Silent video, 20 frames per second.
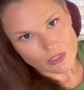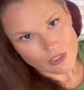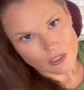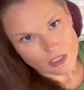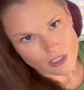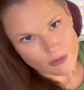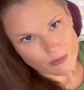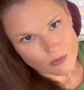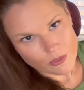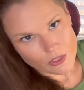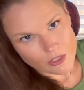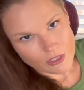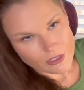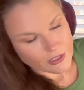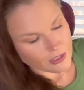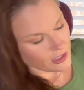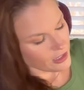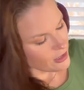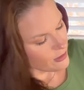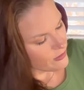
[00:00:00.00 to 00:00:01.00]
I keep looking at the
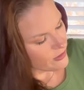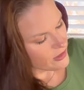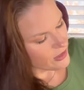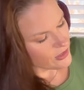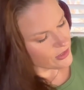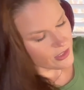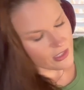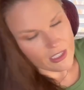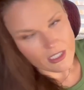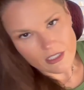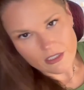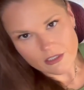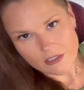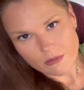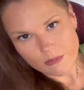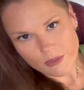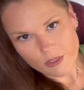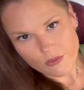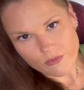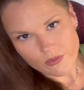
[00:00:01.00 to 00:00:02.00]
camera because I had a little
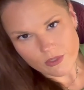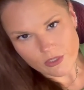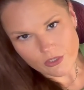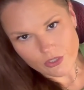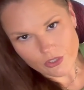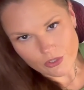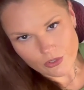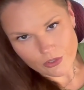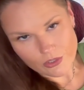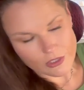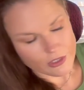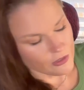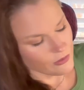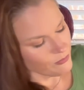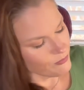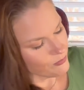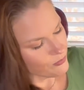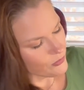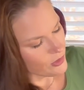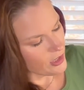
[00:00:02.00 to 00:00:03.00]
malfunction earlier,
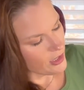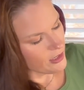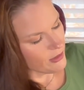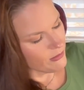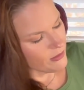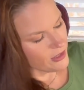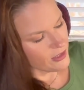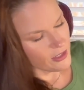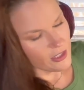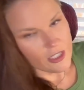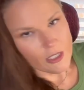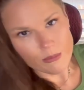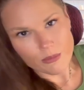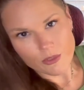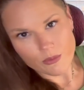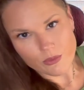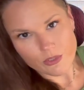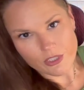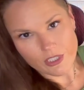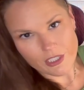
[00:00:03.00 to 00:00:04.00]
and I'm not happy
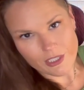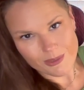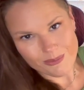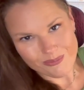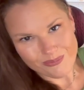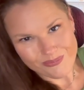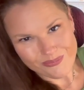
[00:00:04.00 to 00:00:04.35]
with that.